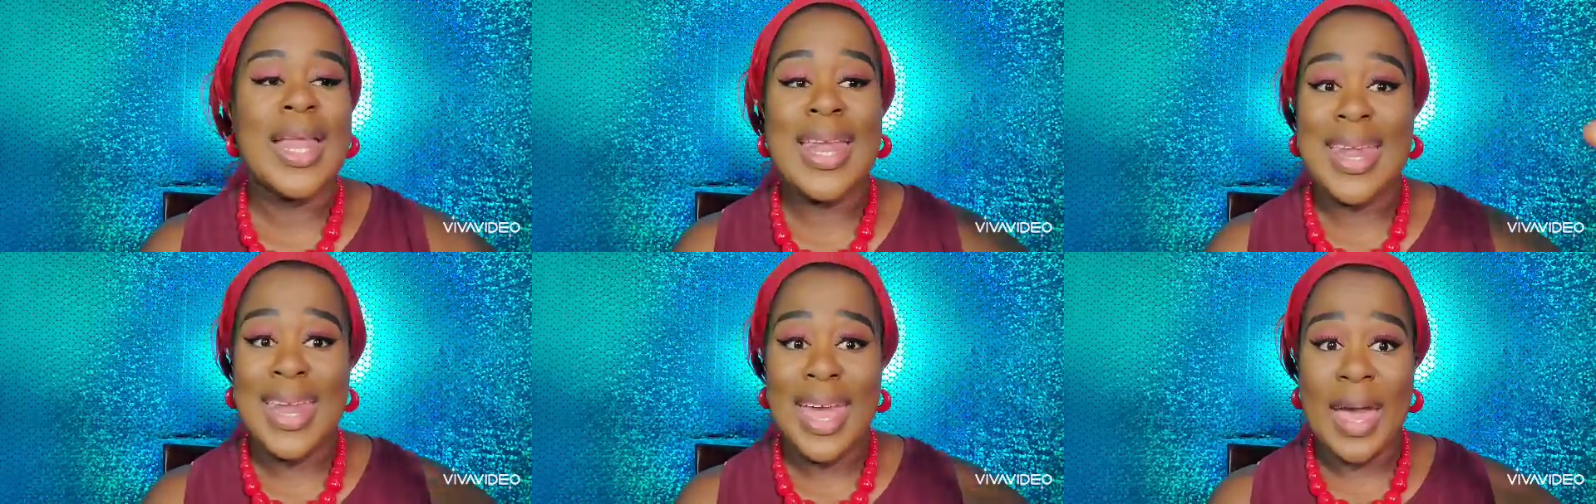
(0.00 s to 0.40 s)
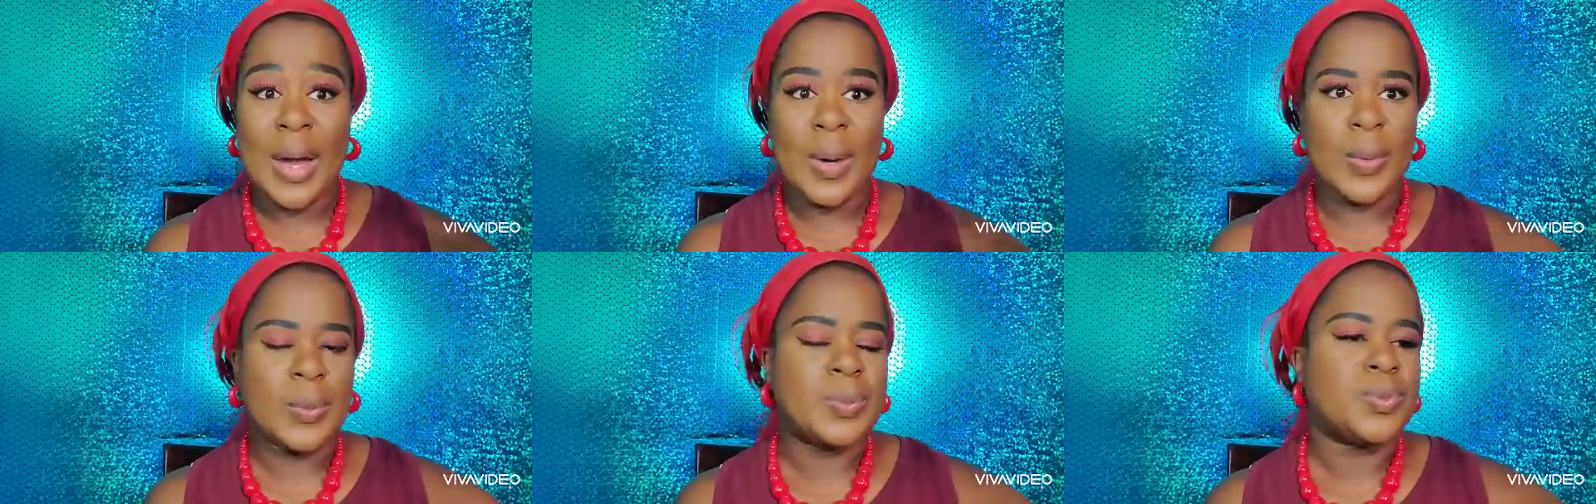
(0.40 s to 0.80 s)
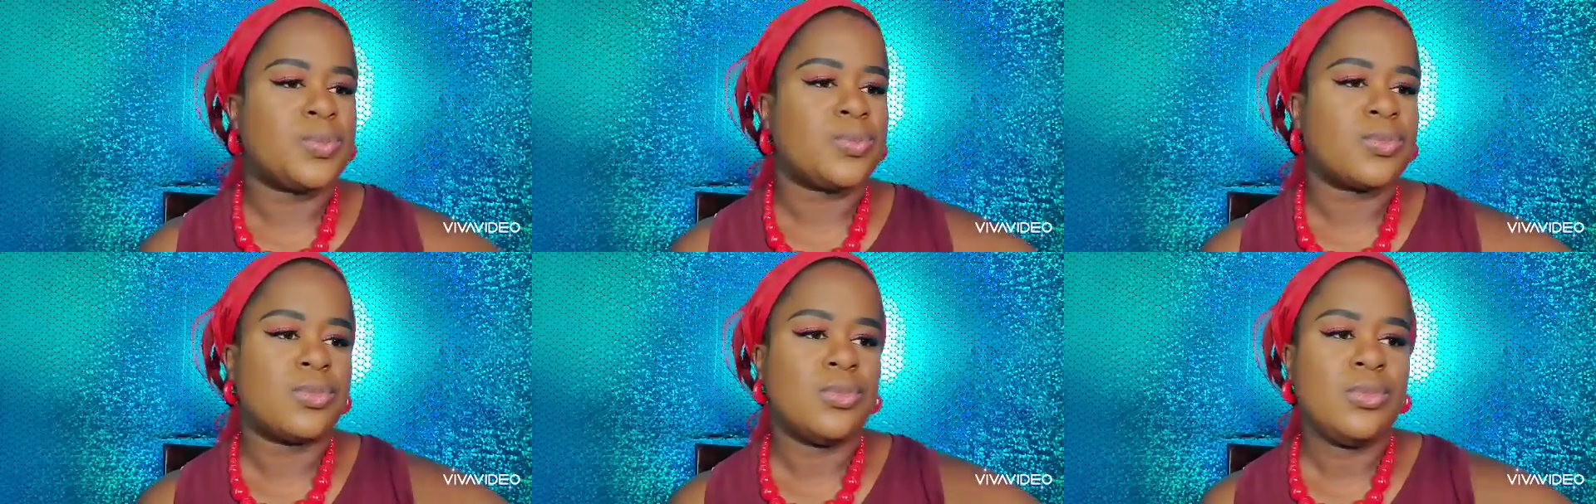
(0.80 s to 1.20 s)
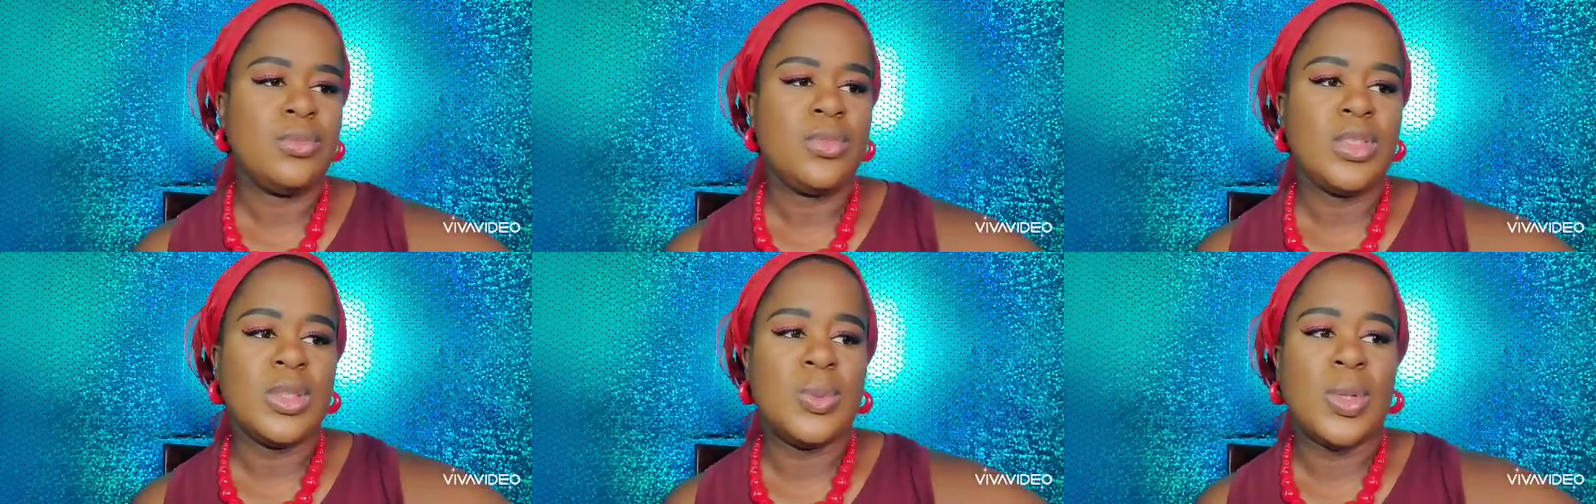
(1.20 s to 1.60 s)
Now,
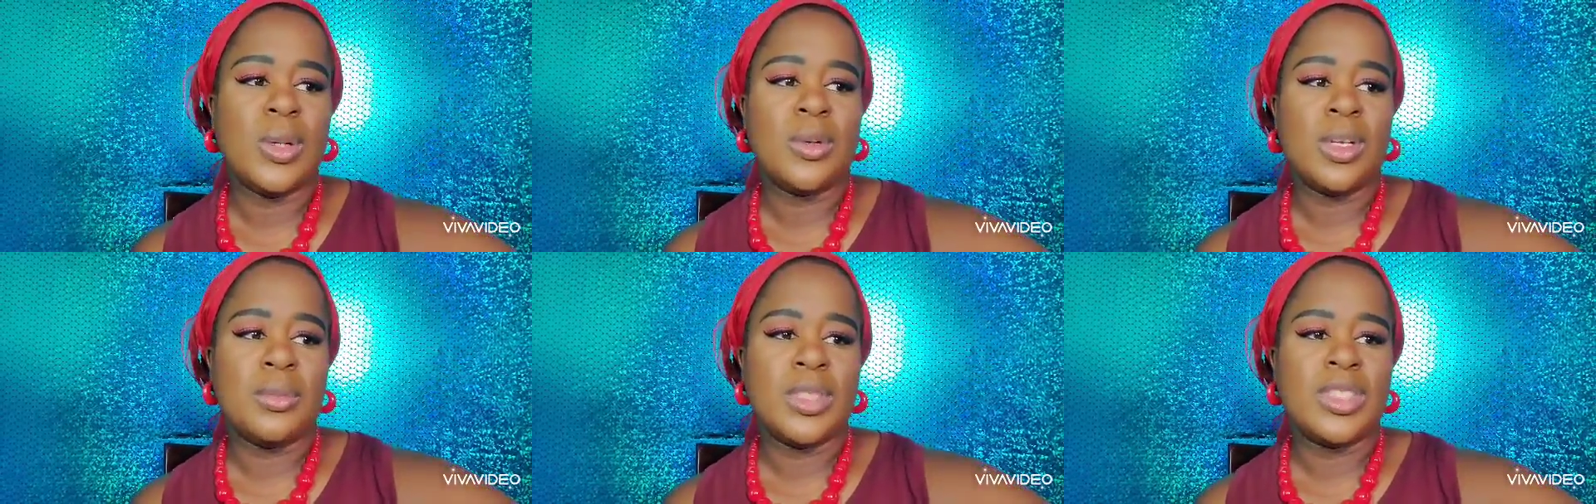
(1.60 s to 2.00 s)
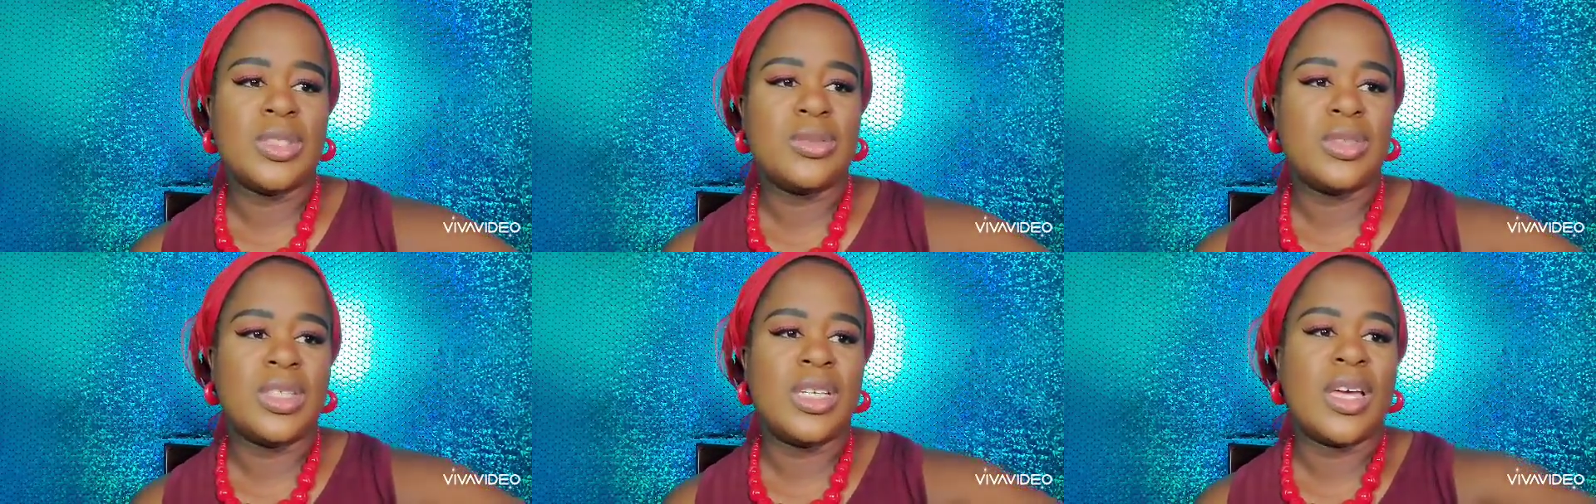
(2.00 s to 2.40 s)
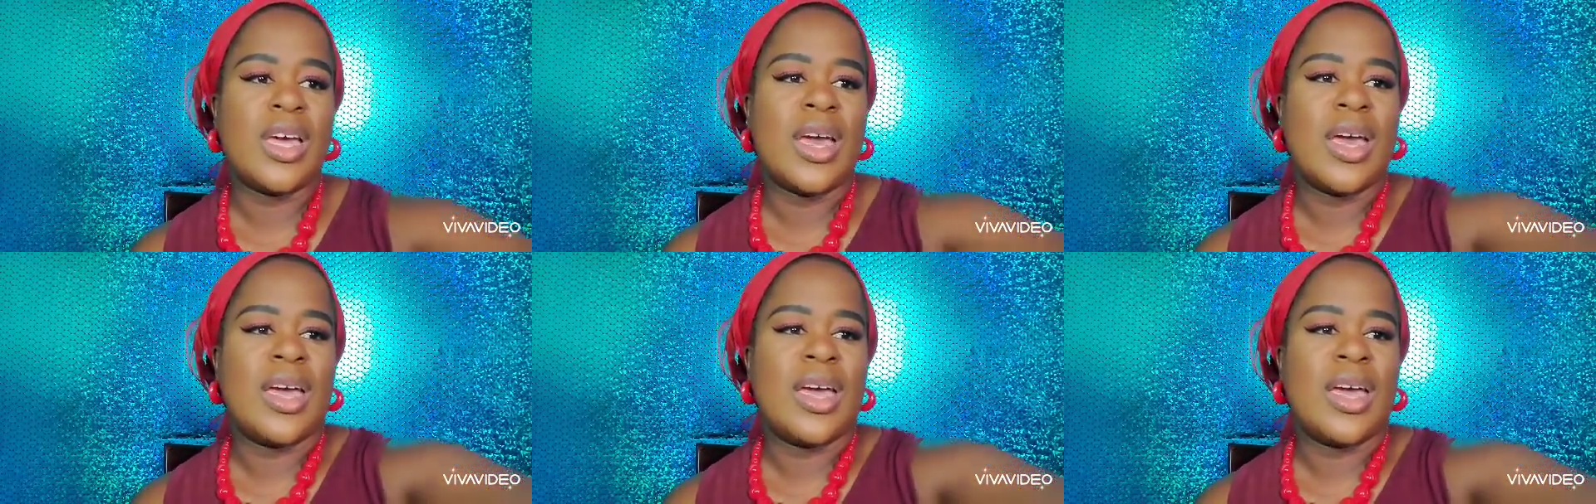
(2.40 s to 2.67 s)
what I'm going to be doing